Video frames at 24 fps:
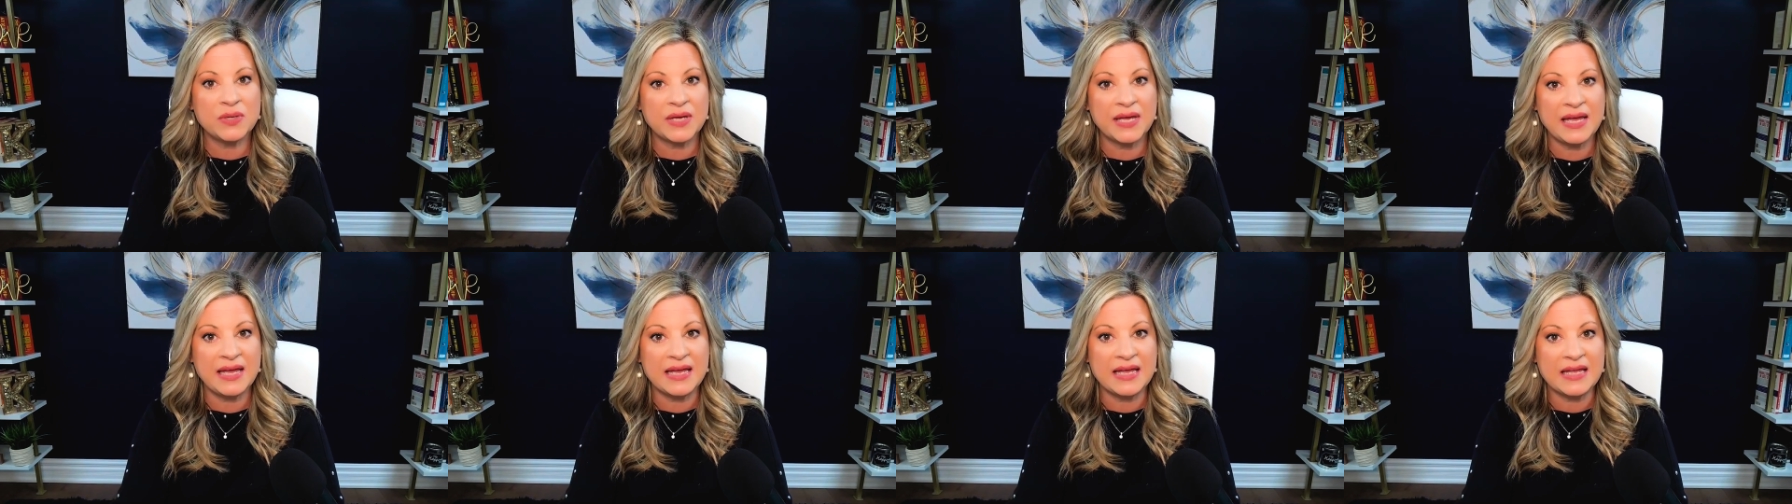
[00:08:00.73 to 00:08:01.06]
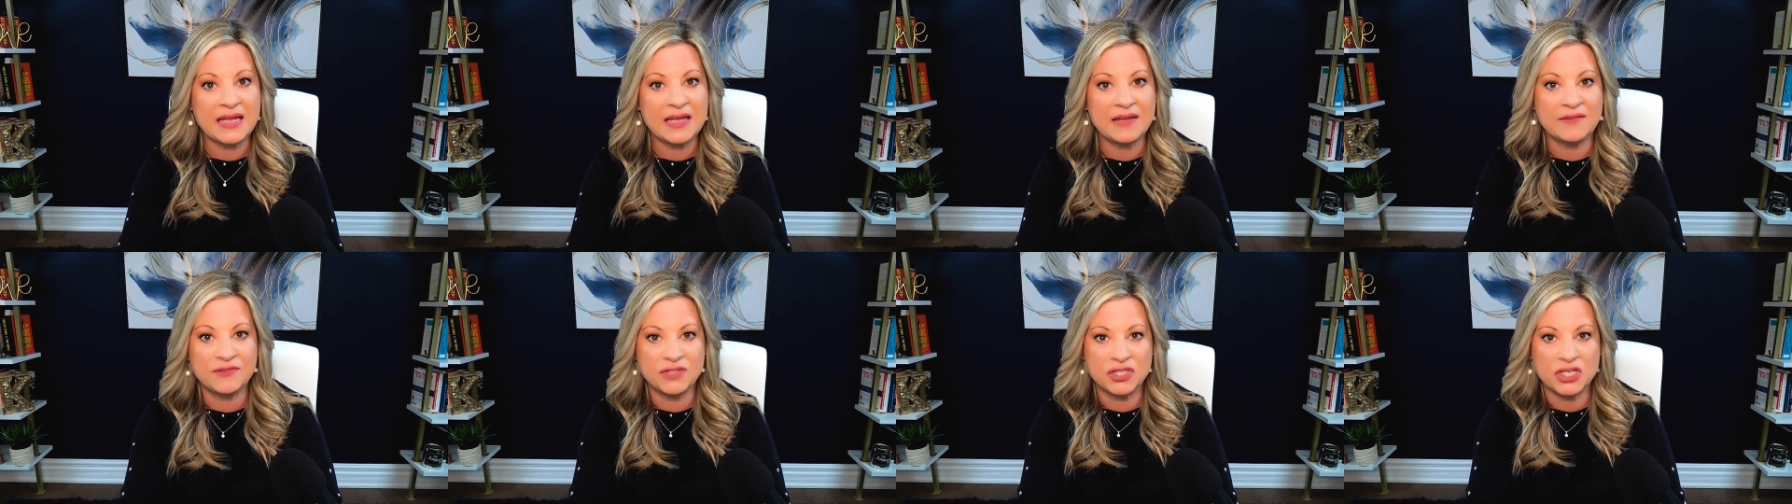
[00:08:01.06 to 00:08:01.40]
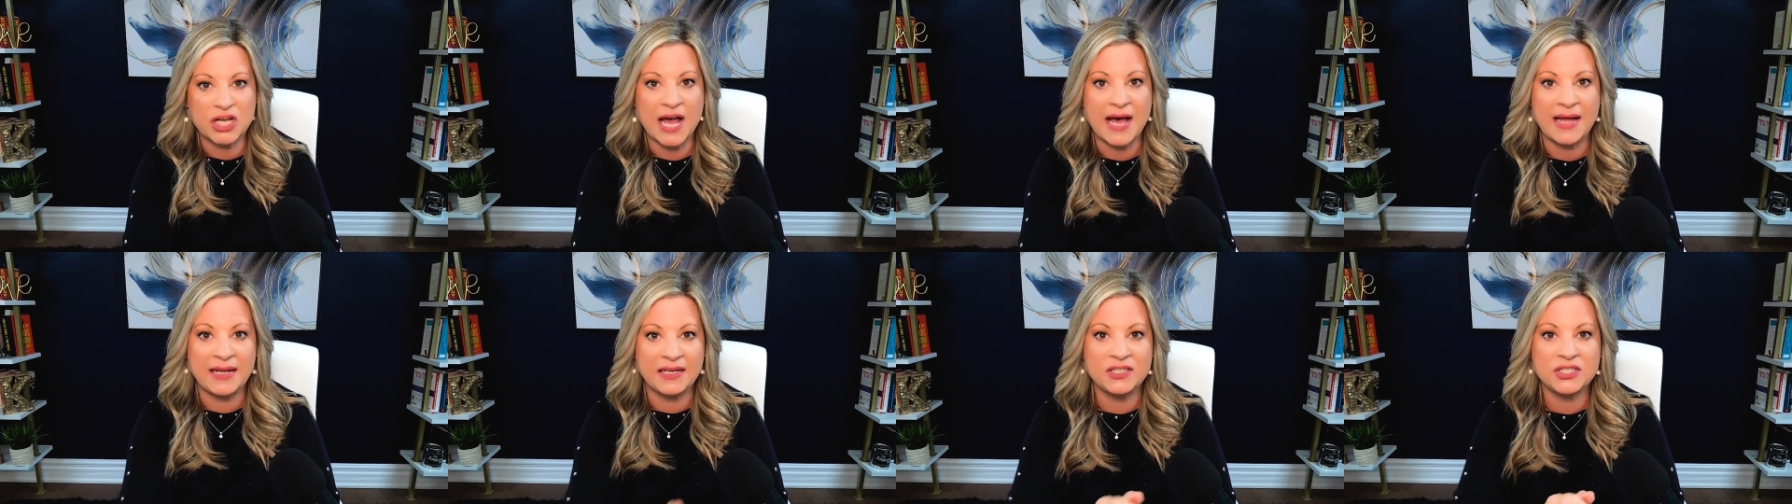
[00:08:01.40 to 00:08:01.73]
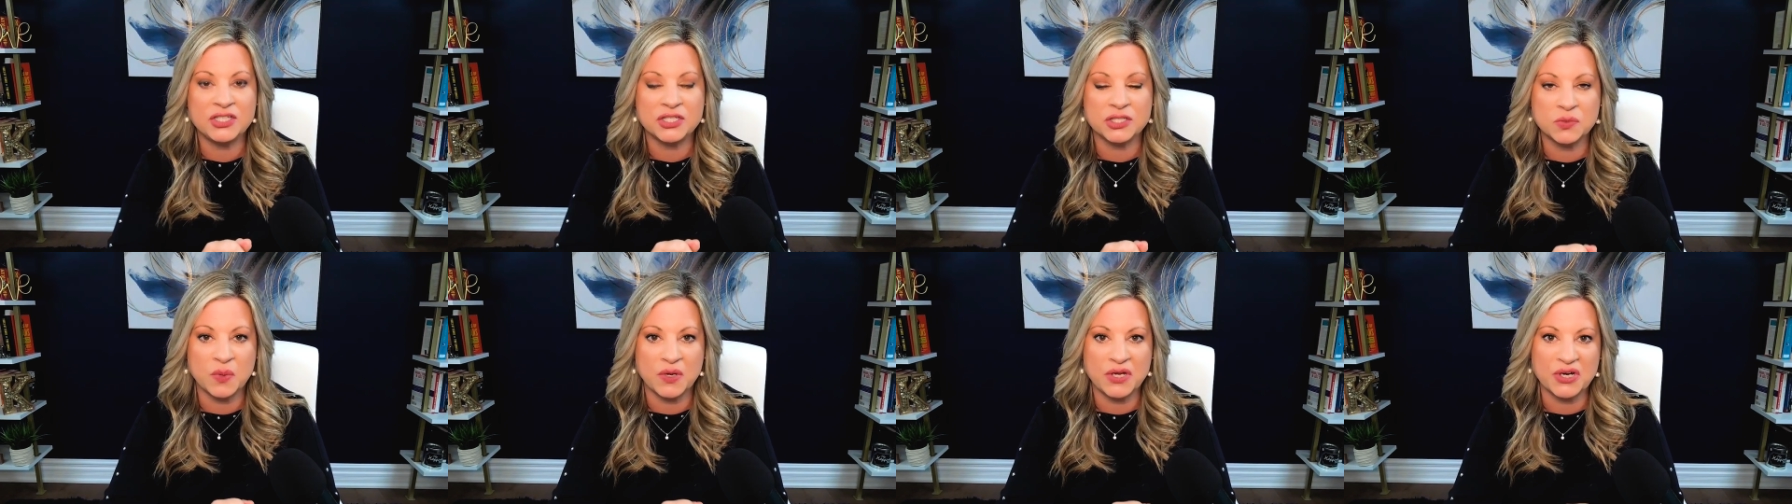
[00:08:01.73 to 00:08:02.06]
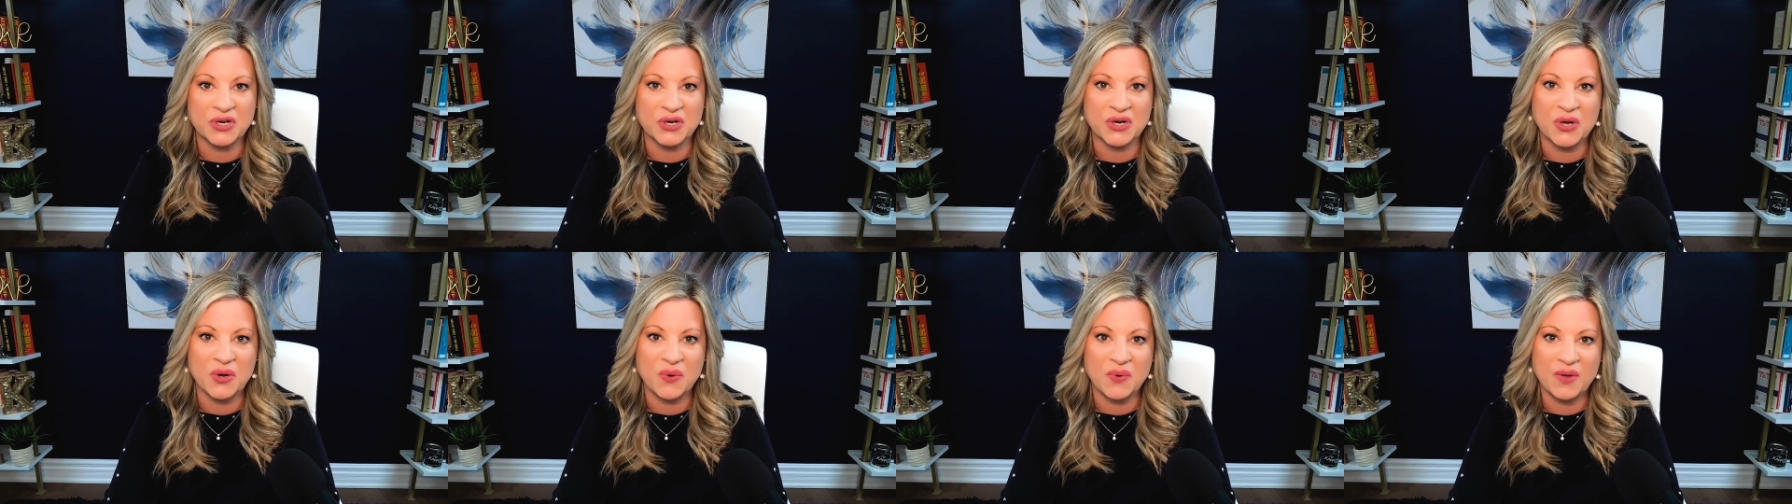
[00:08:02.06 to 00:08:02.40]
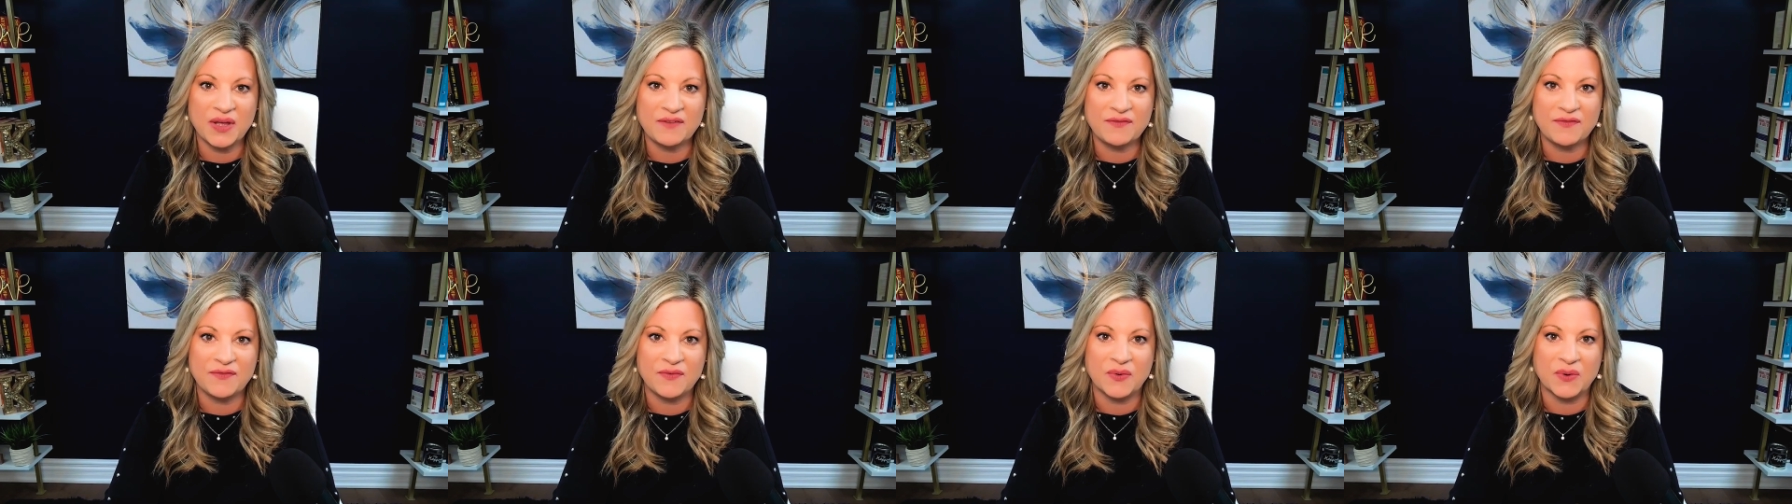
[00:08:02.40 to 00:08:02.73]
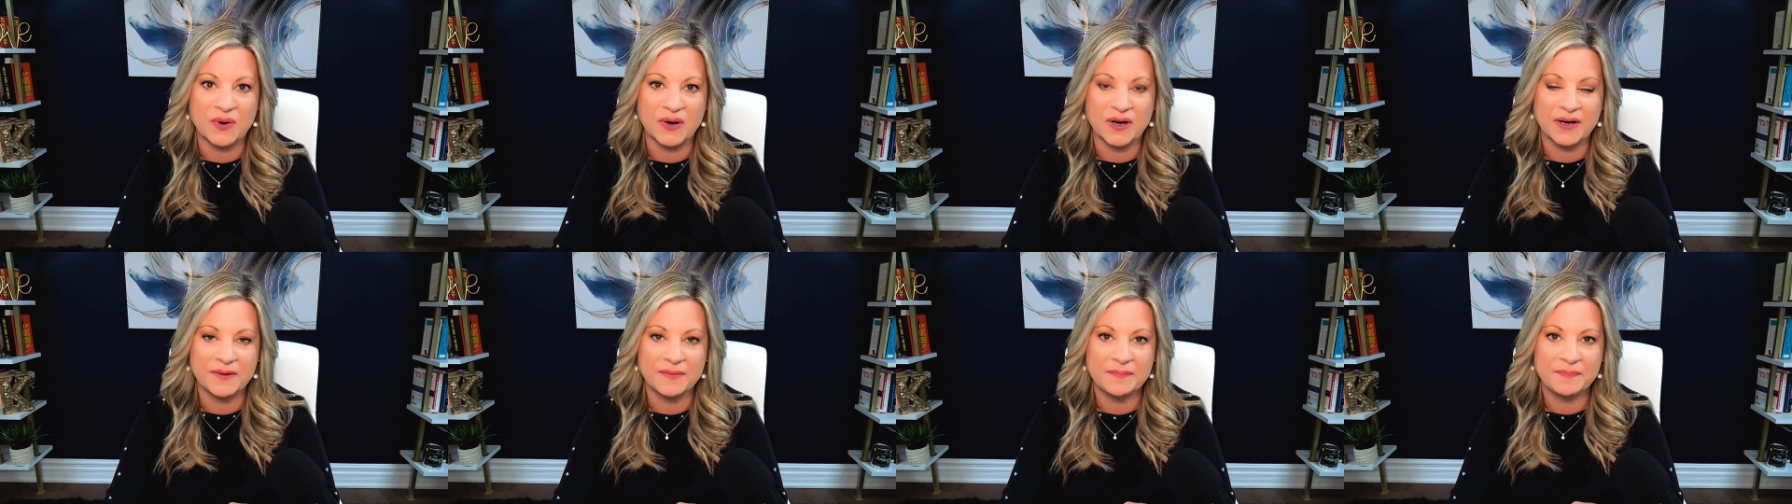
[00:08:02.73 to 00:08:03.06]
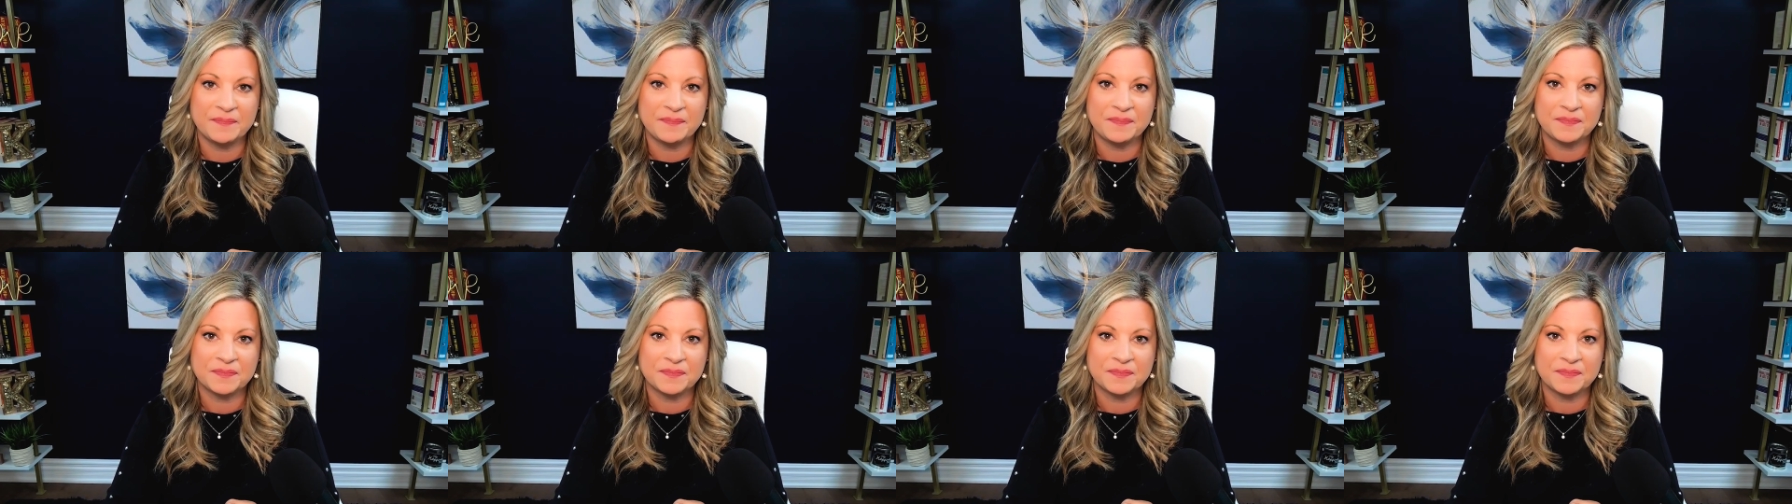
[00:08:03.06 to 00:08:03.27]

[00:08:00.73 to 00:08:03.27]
okay if challenge is what you're going for.